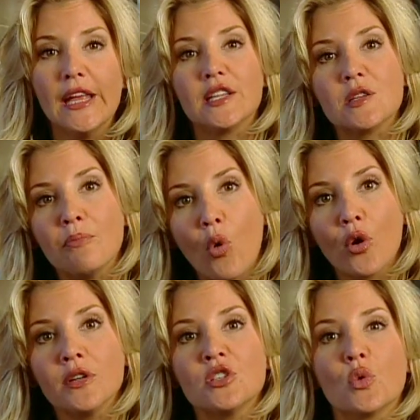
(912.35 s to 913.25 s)
it's
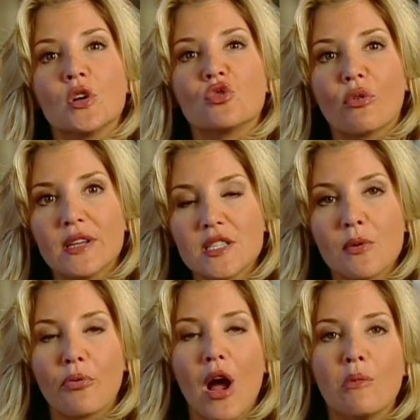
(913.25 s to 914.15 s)
important to address the
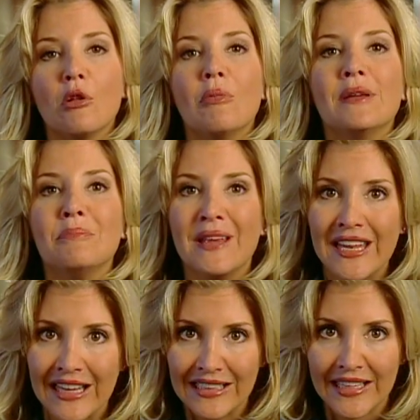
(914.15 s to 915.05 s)
problem
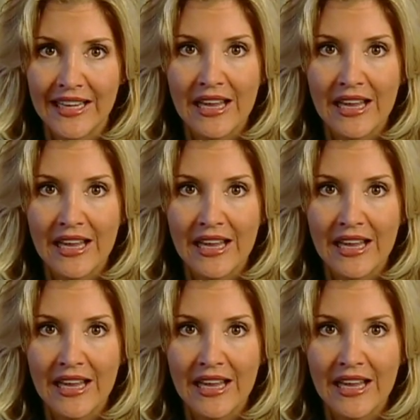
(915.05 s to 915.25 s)
immediately.